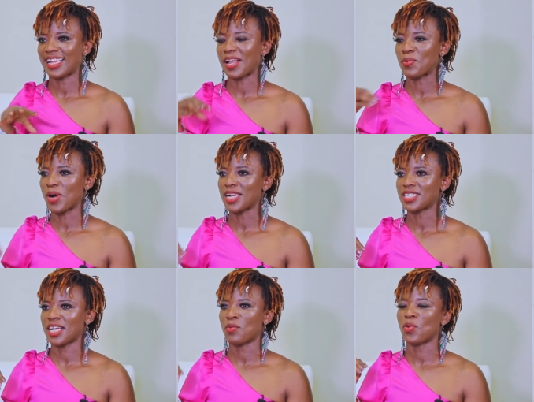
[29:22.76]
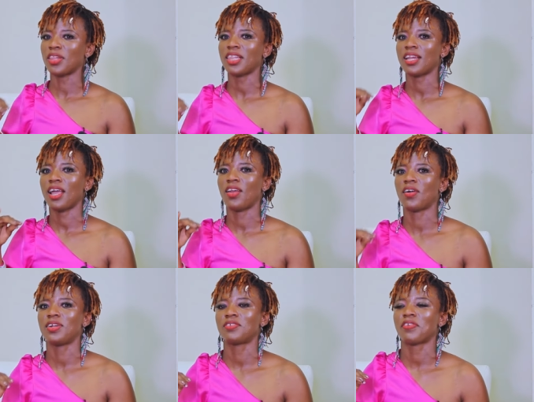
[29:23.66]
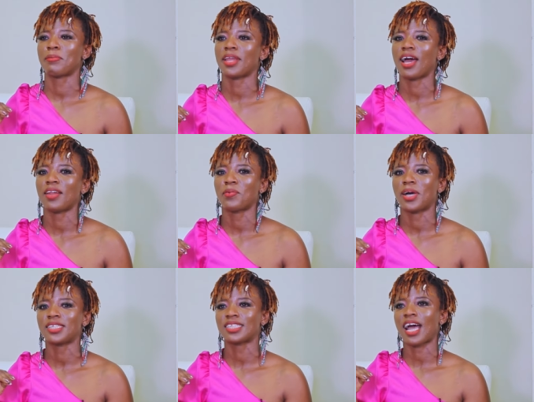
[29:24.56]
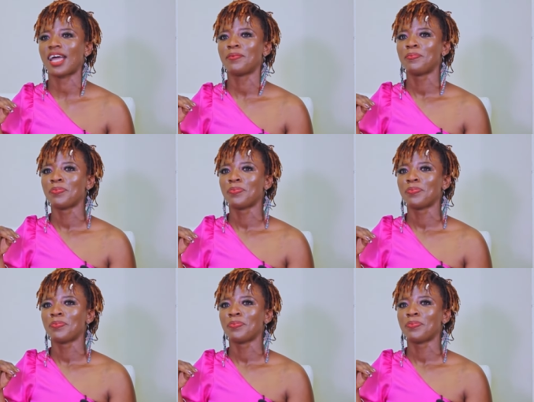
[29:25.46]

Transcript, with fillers: that I watched, and one thing I learned from that was that